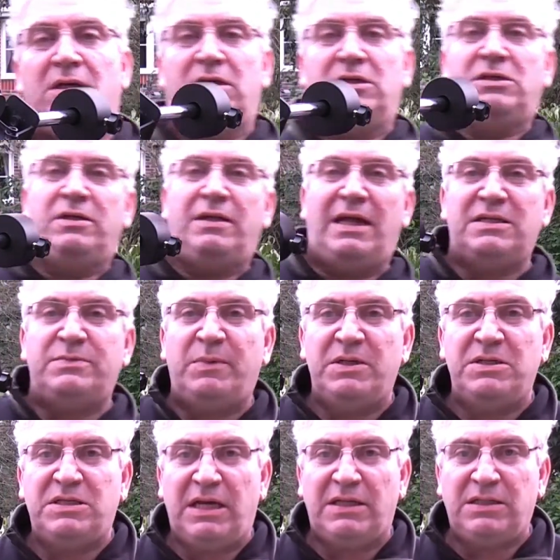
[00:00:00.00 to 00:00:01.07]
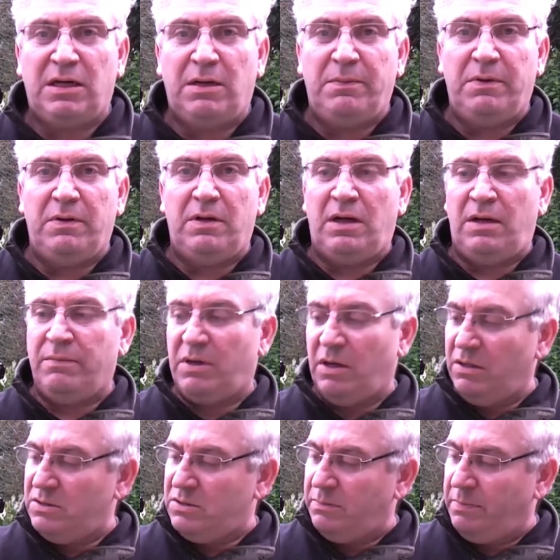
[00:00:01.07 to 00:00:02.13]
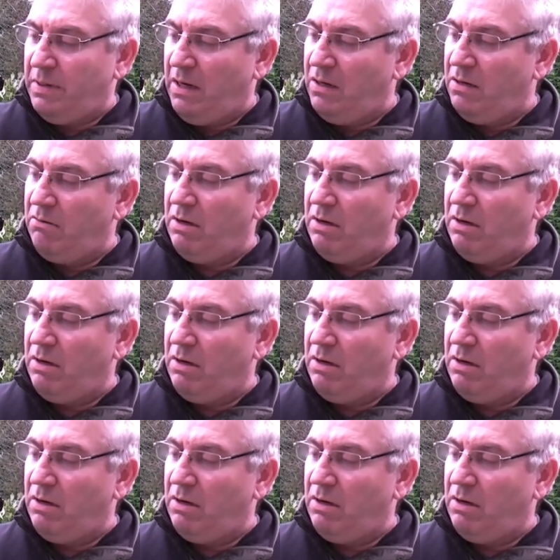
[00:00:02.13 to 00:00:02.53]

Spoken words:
So that's my setup. I'm going to polar